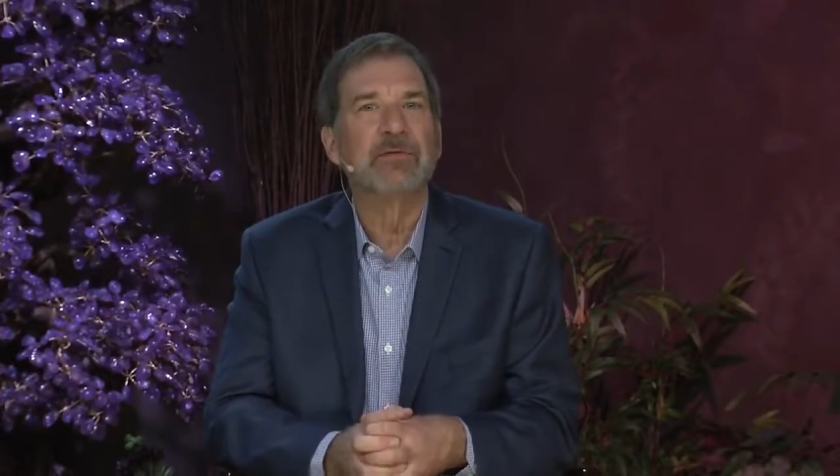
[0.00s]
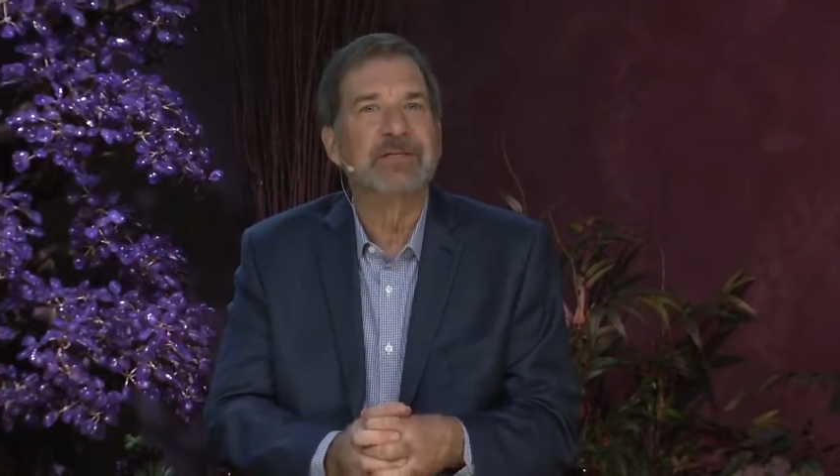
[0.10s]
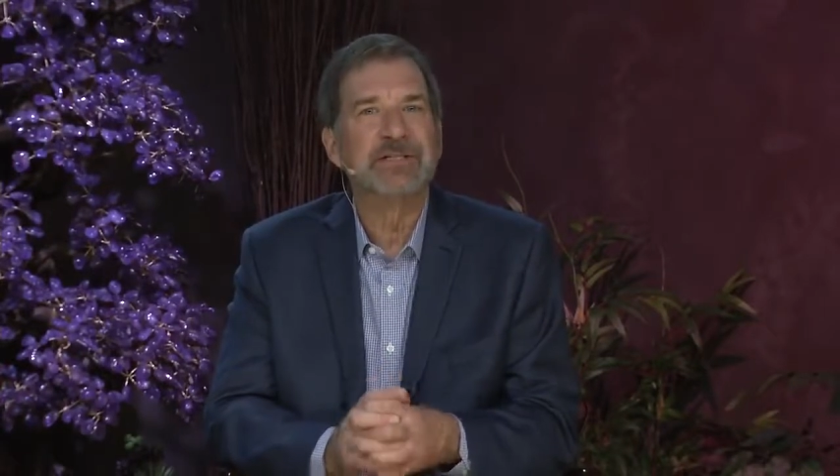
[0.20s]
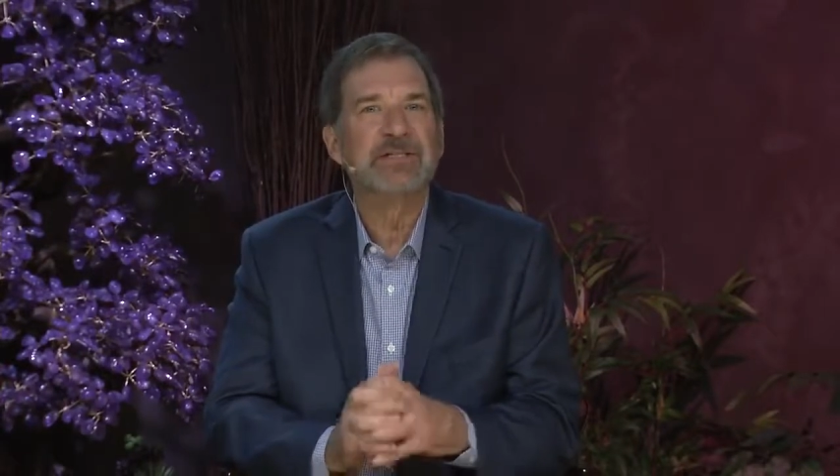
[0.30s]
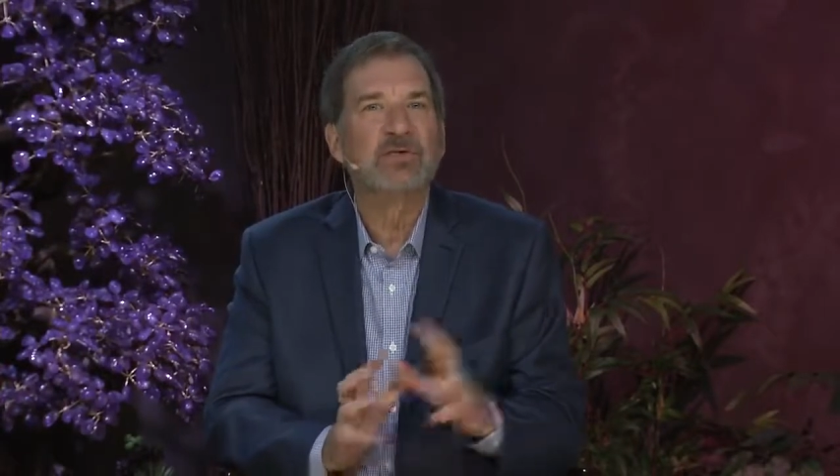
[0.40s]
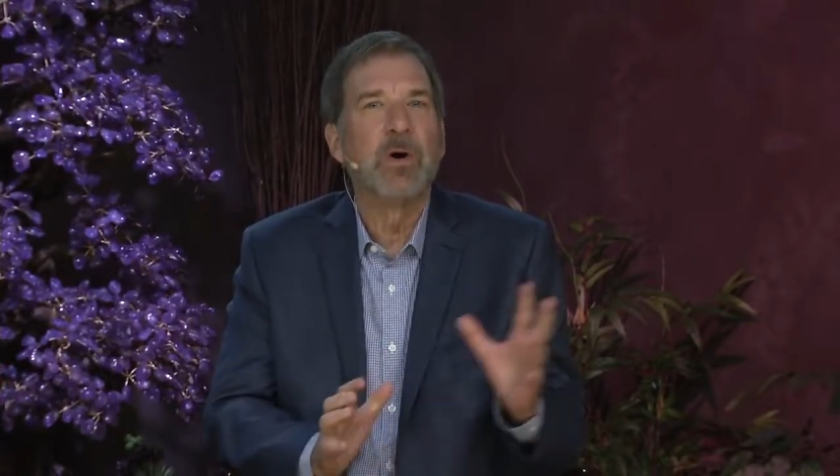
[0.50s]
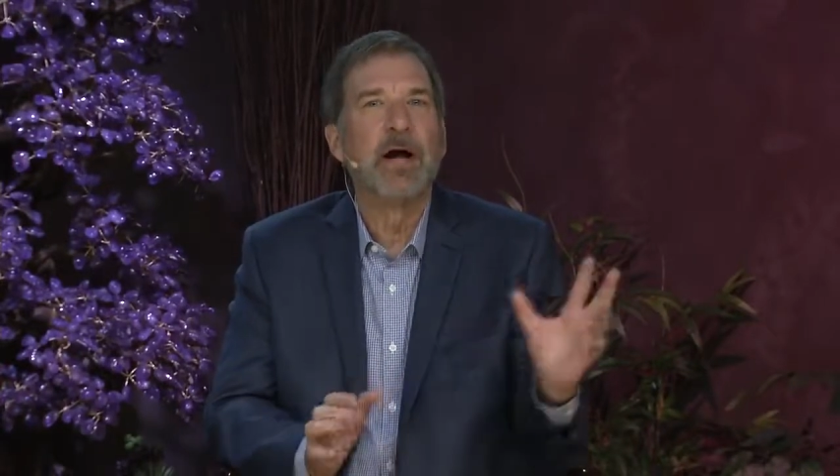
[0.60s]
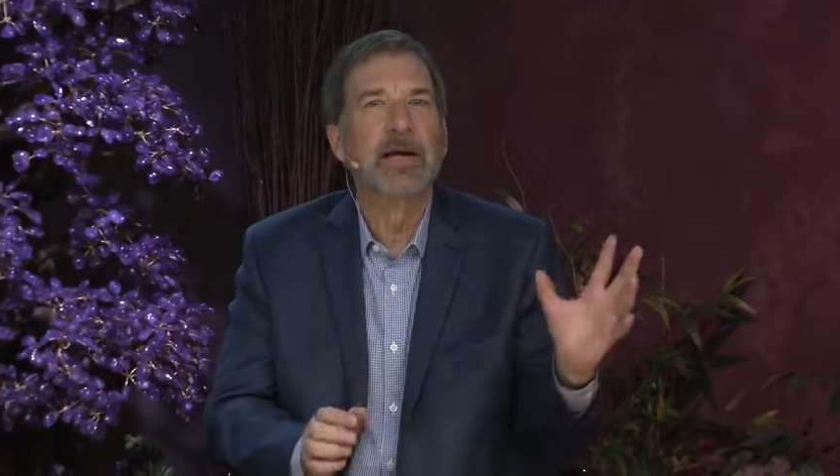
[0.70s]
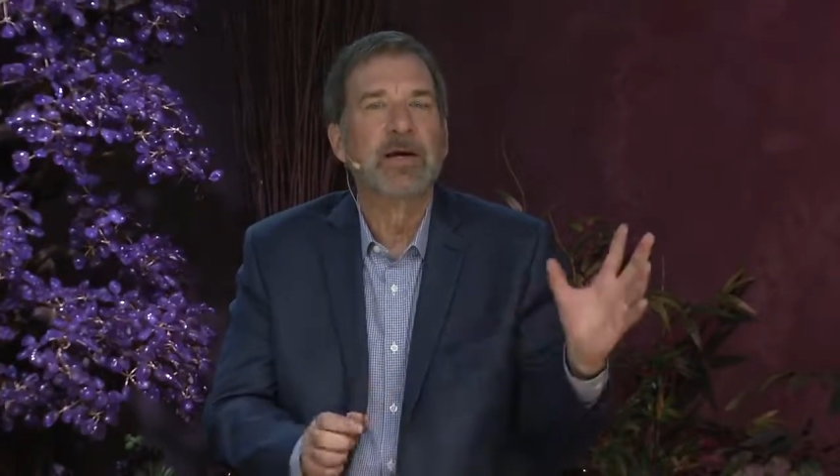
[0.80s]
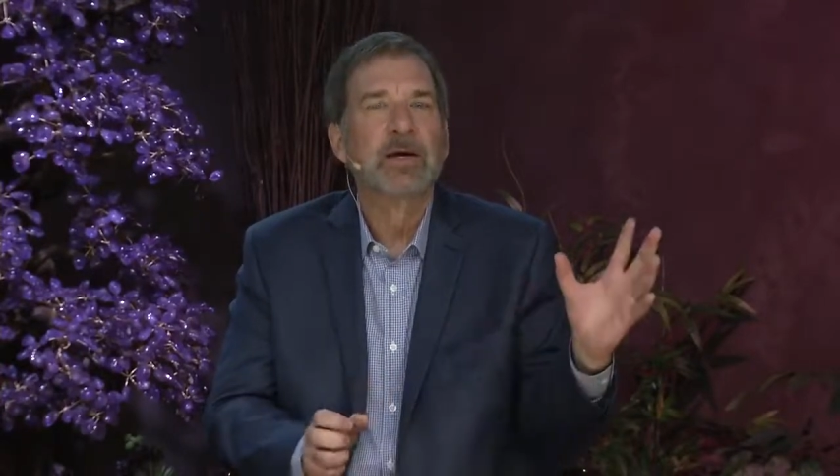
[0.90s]
This is
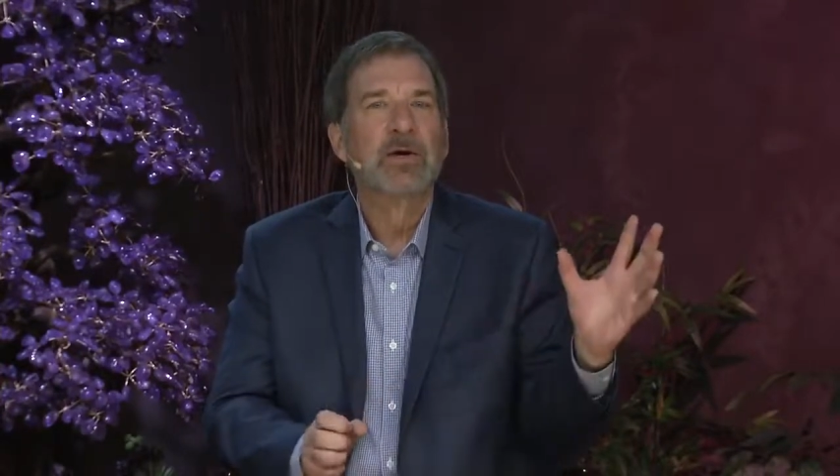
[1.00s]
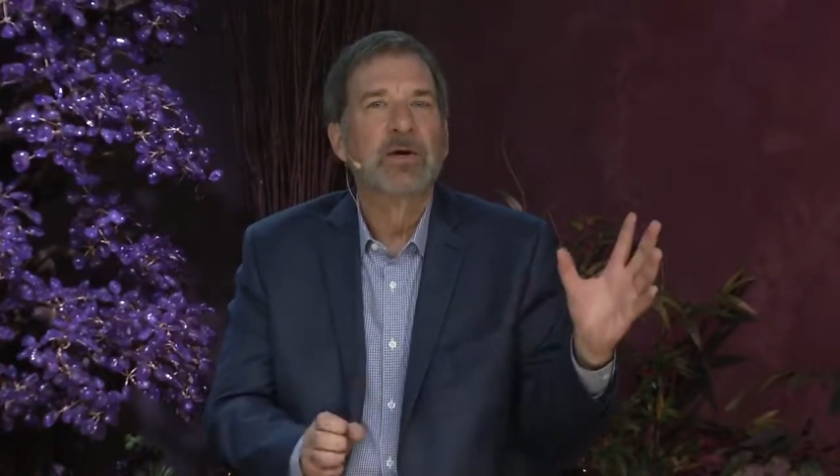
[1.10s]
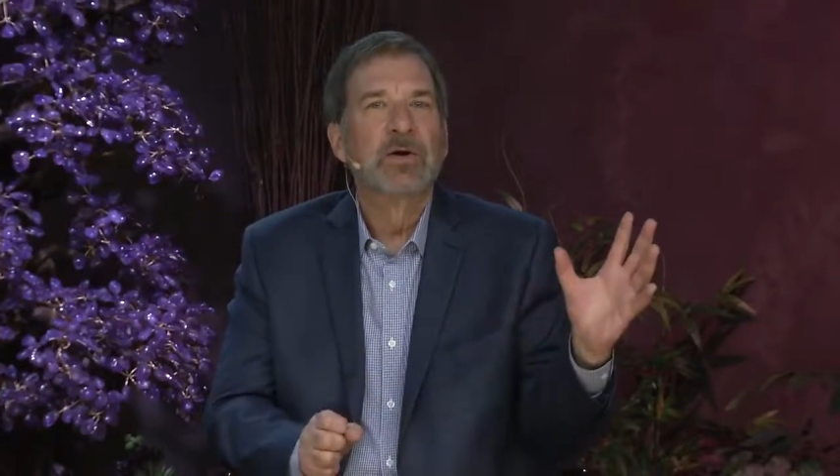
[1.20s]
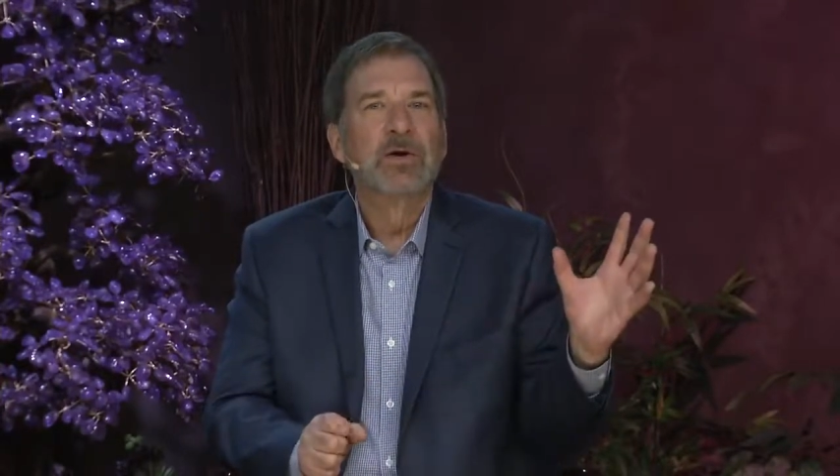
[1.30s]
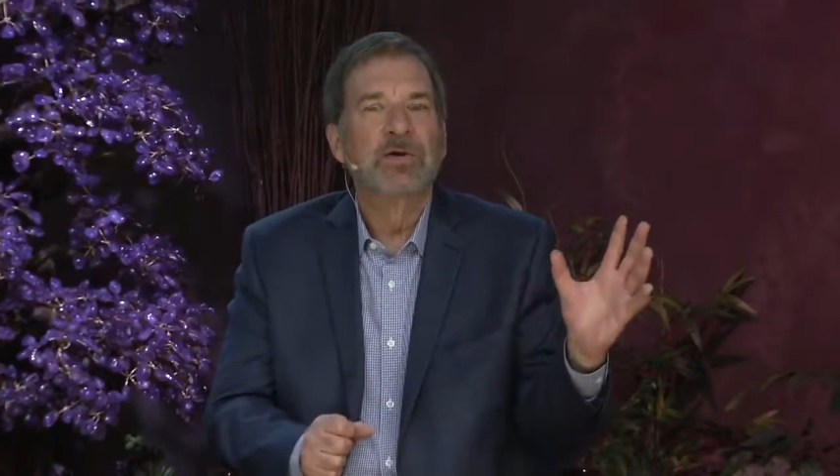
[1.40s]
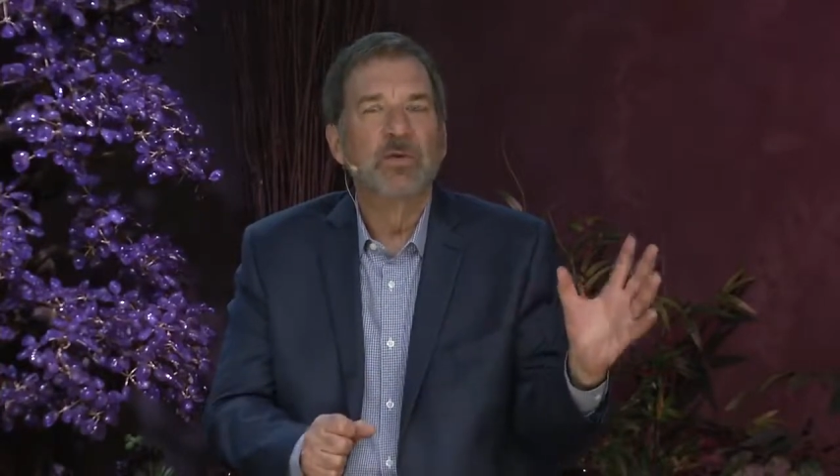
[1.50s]
why you